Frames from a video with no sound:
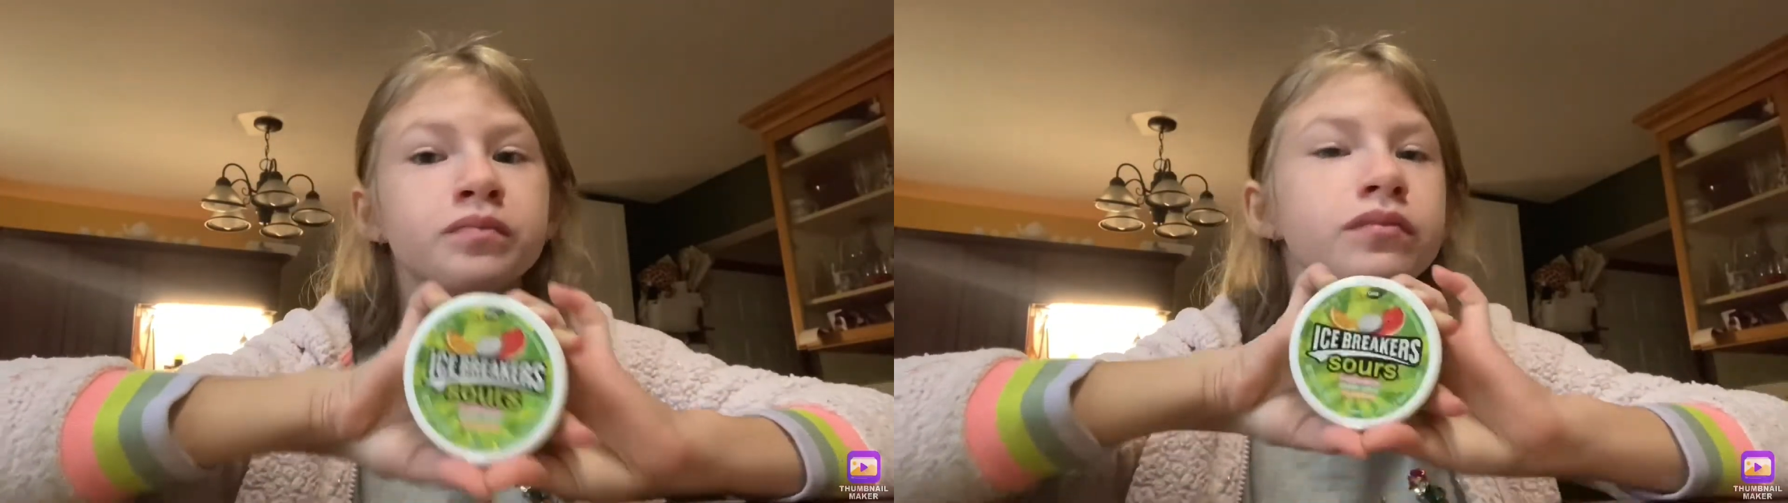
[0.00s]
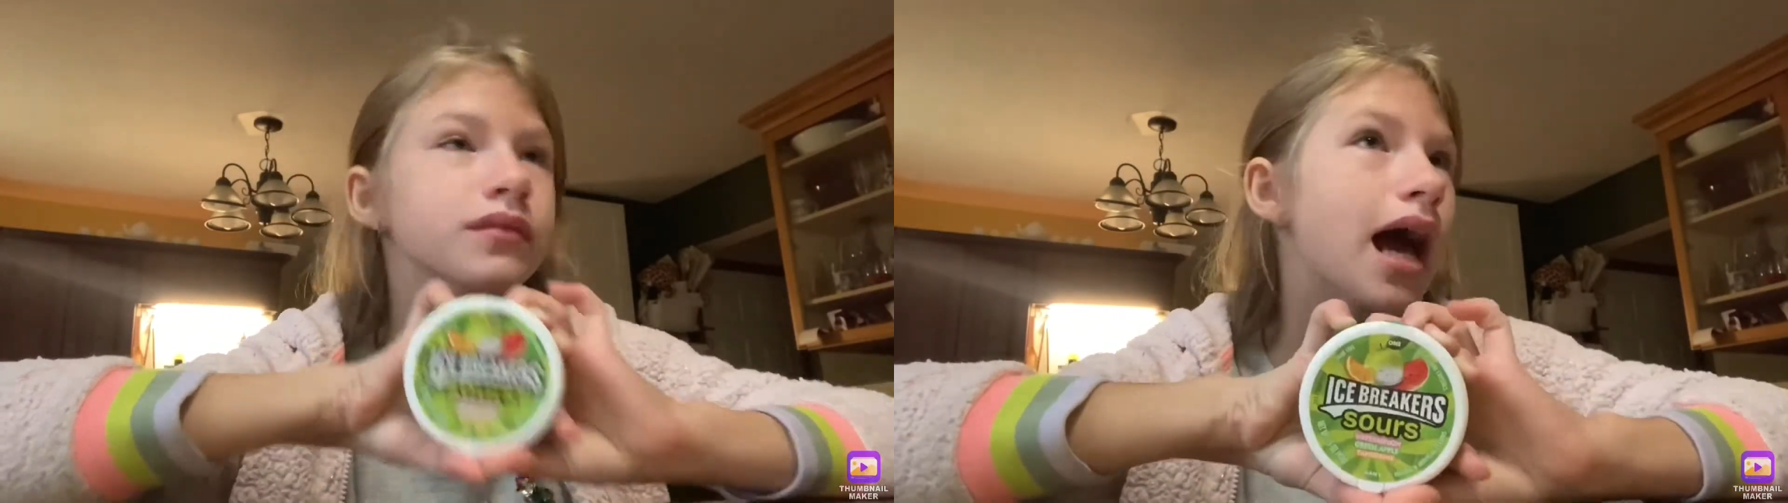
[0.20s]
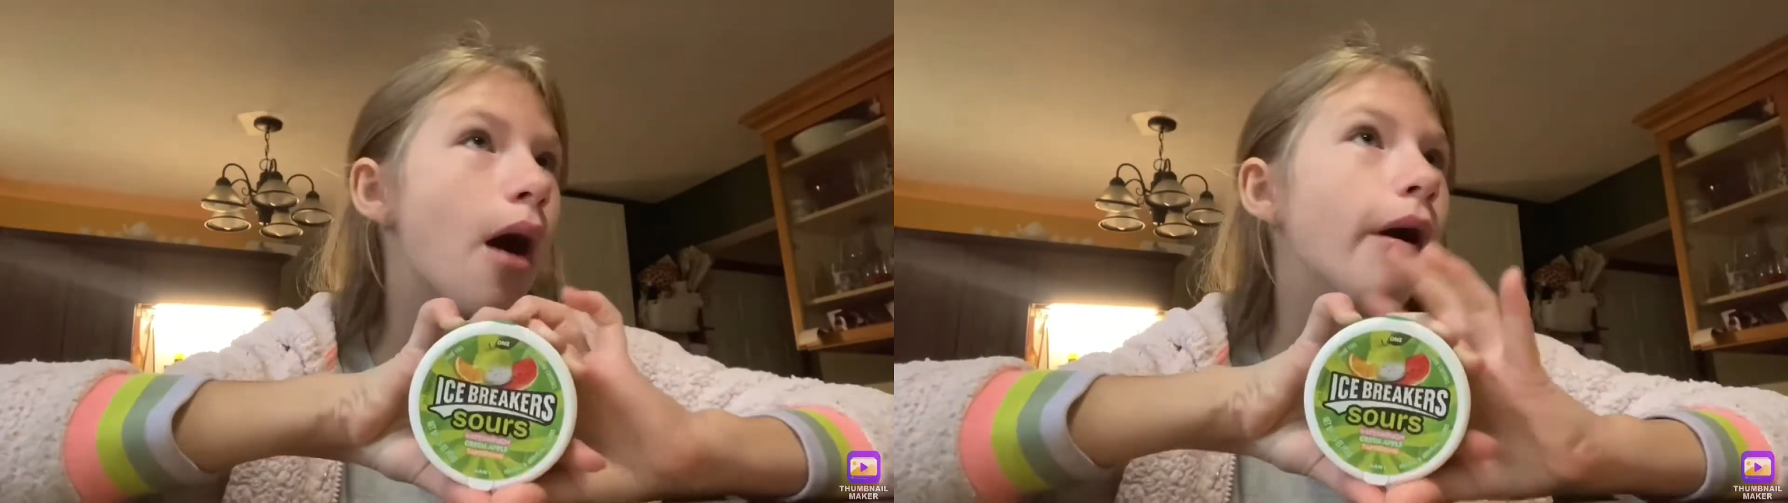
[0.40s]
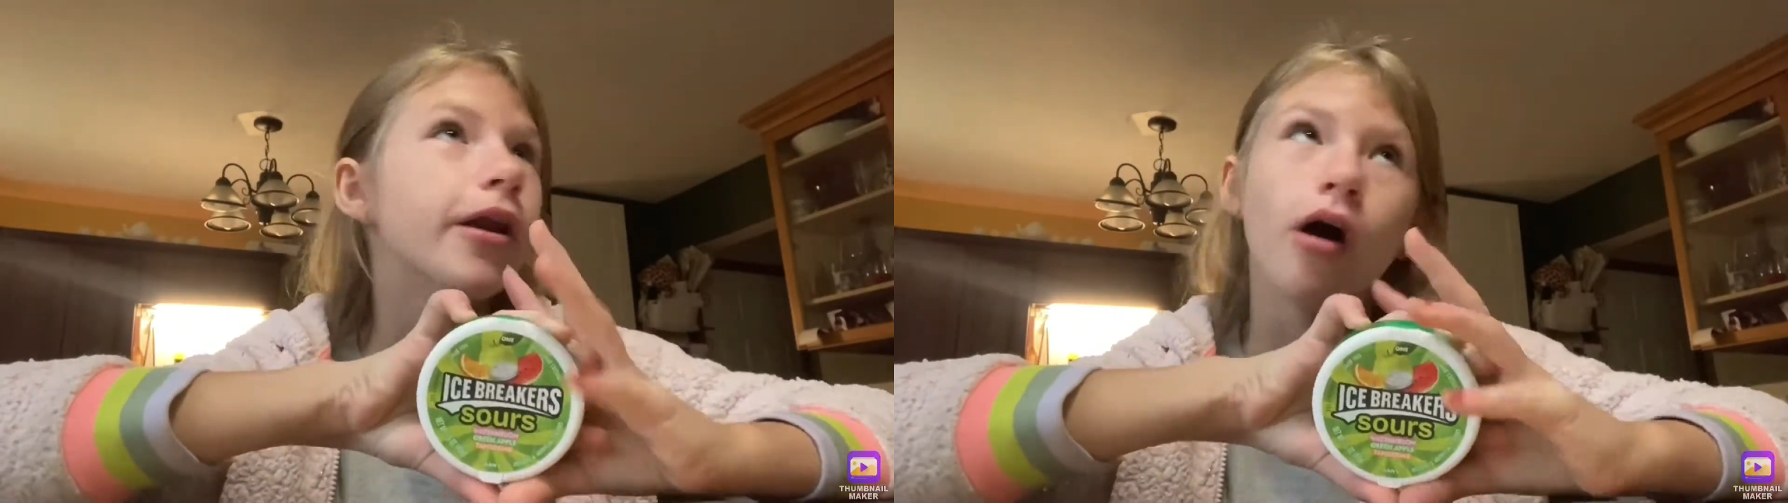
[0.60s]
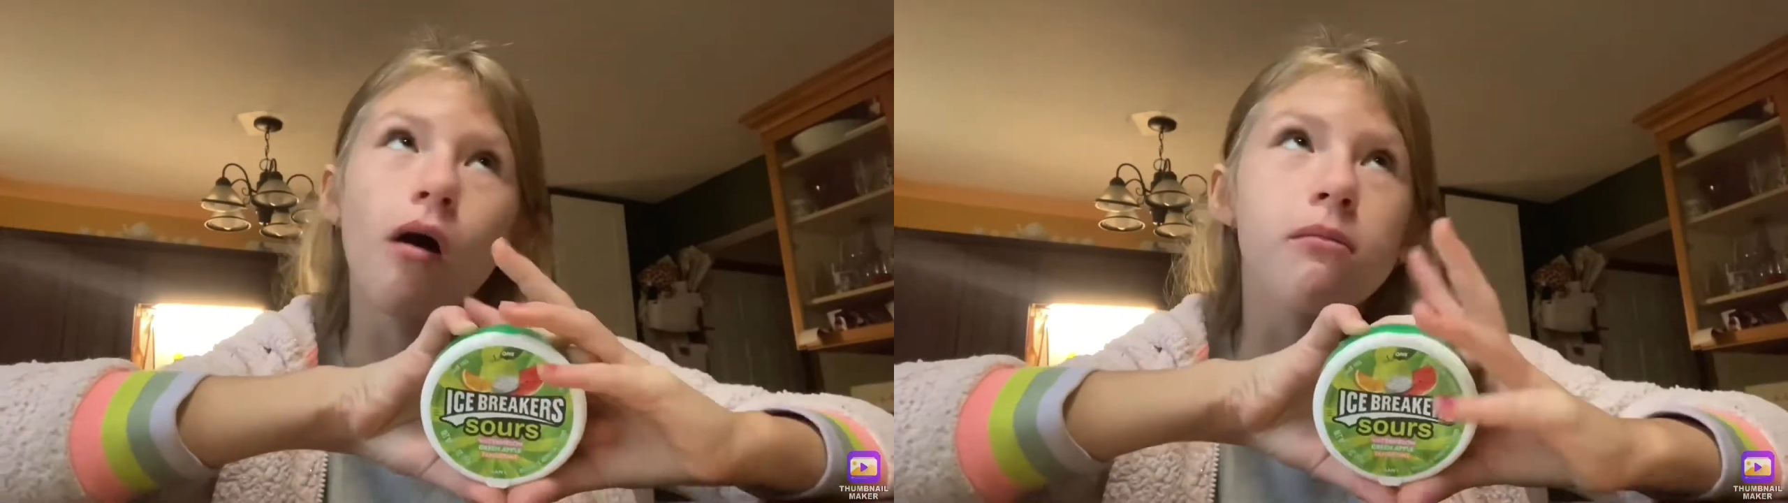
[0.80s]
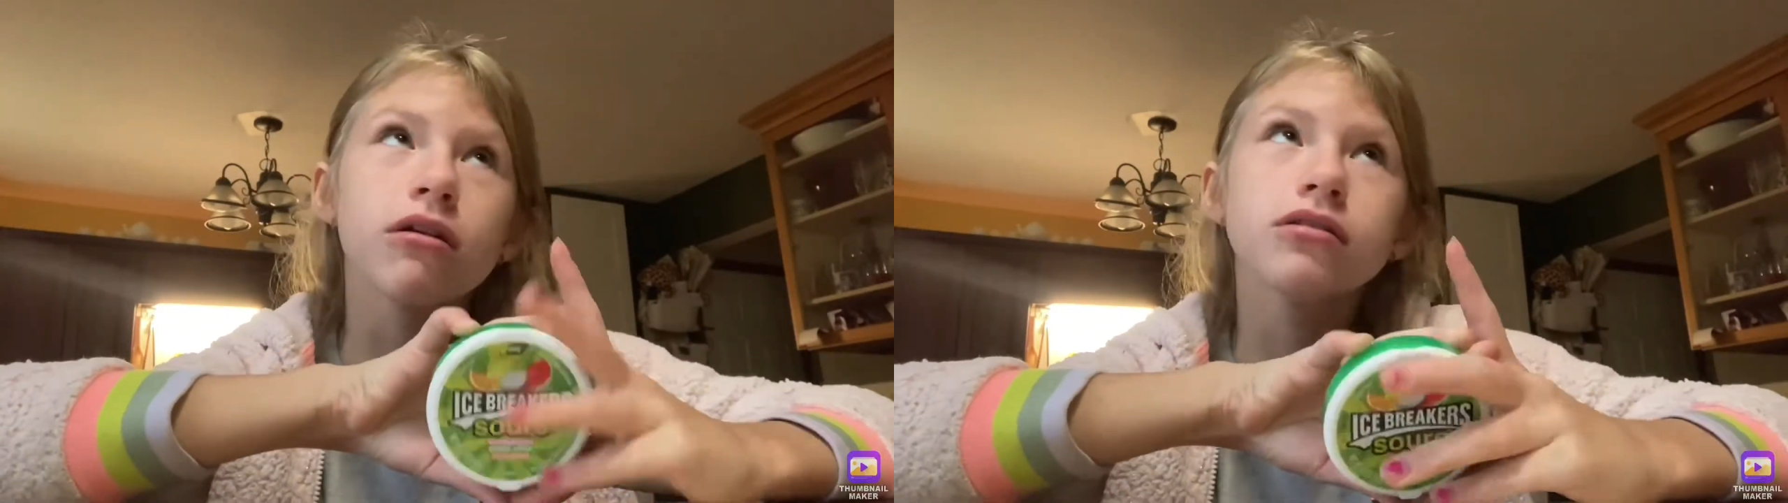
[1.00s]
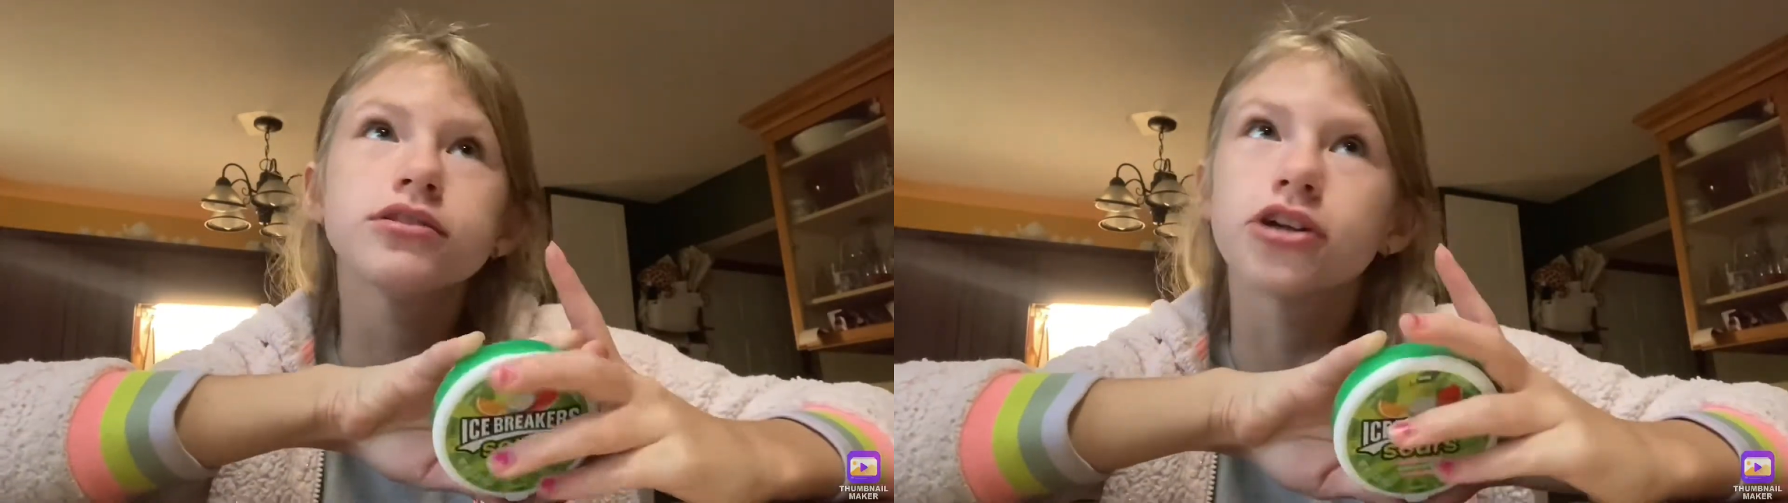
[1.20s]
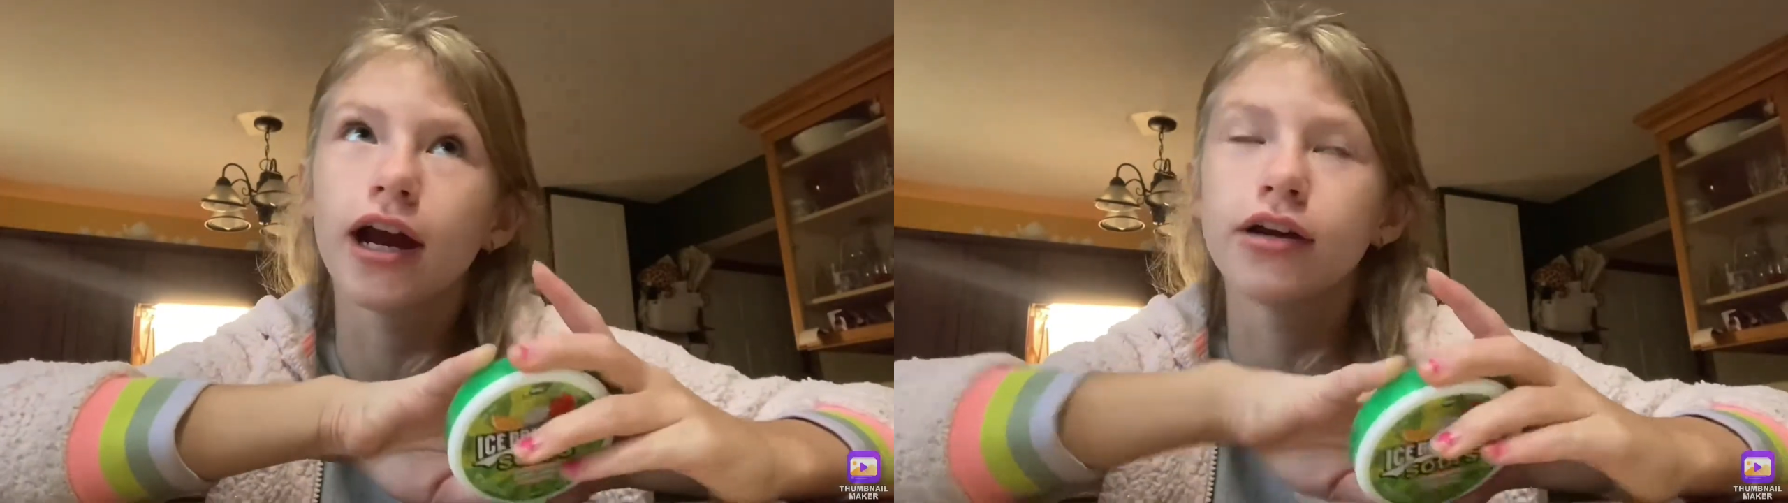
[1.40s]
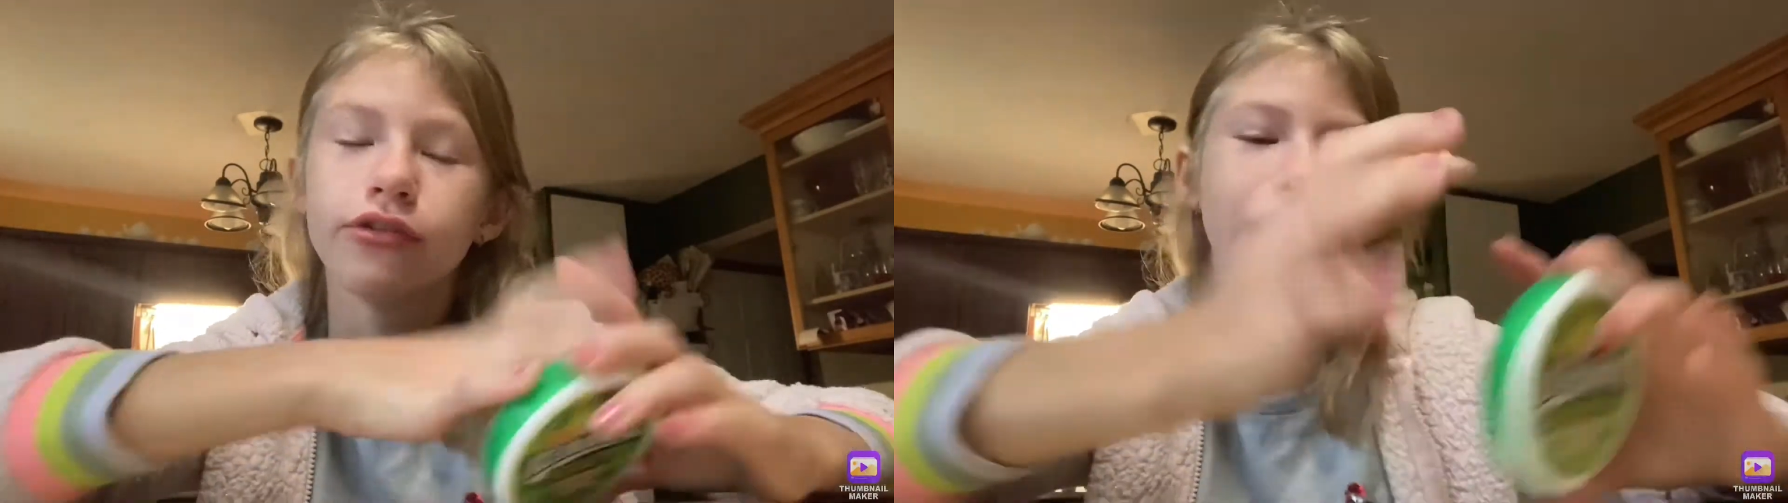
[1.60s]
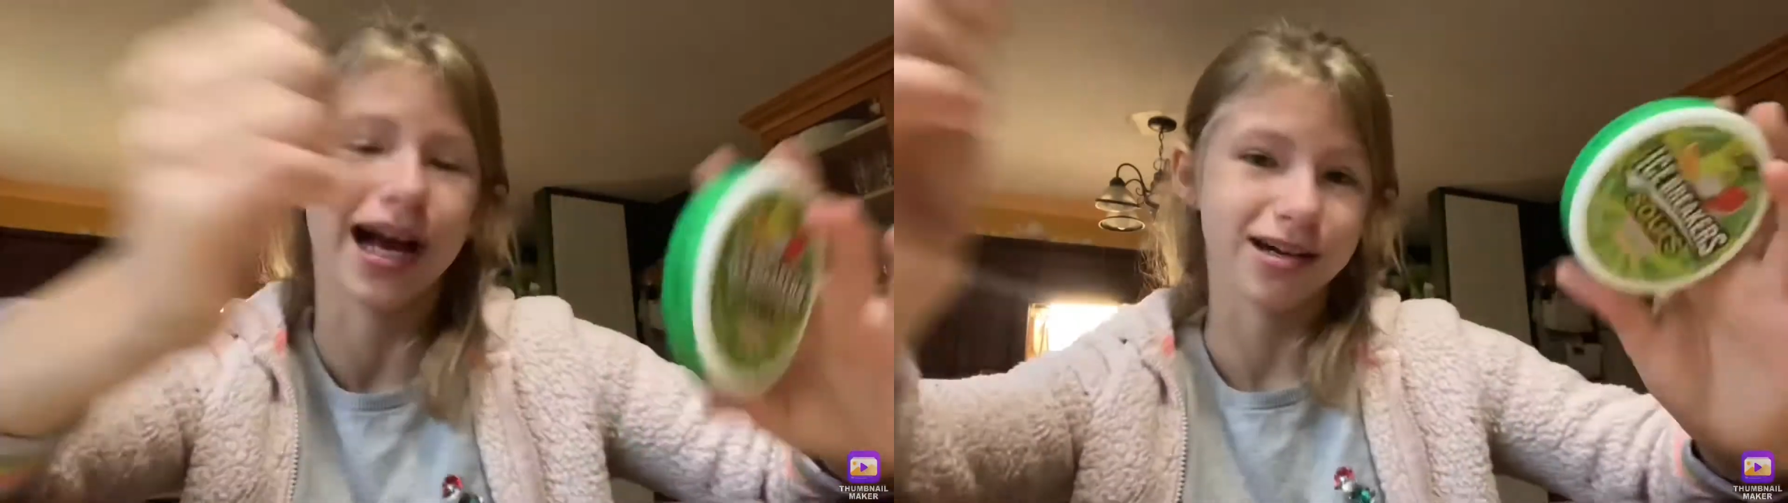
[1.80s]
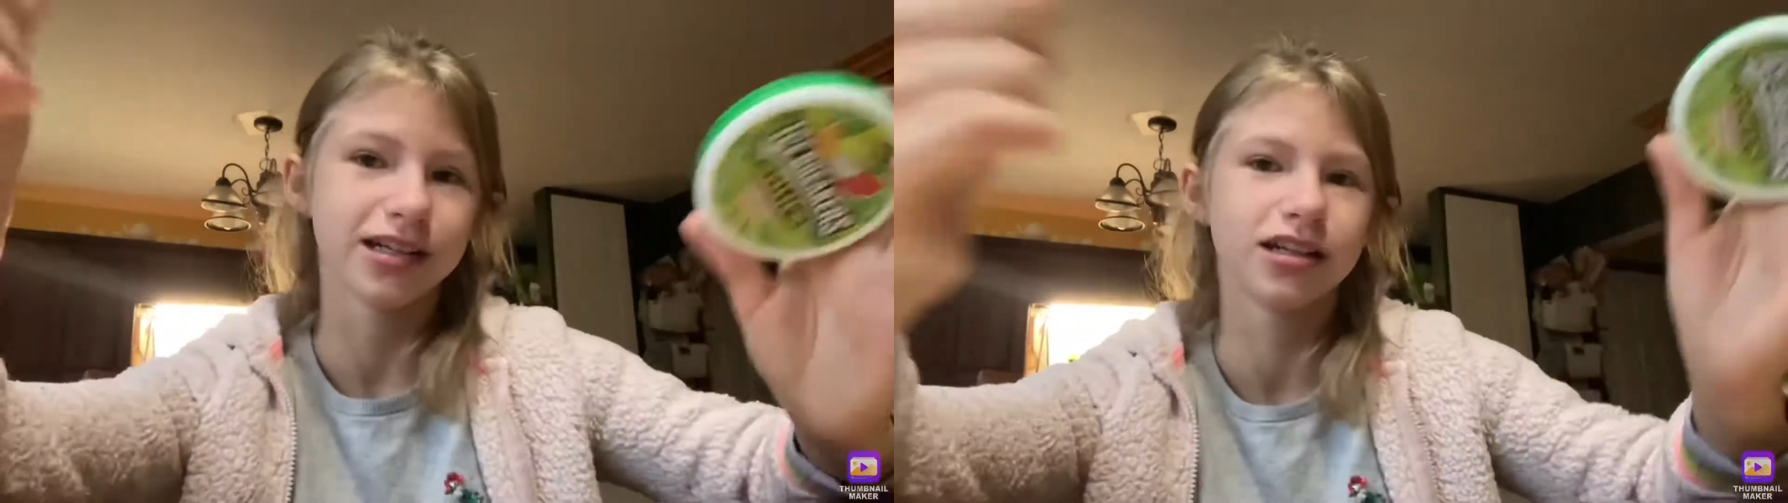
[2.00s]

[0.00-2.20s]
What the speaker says: Now, I know I've been trying reacting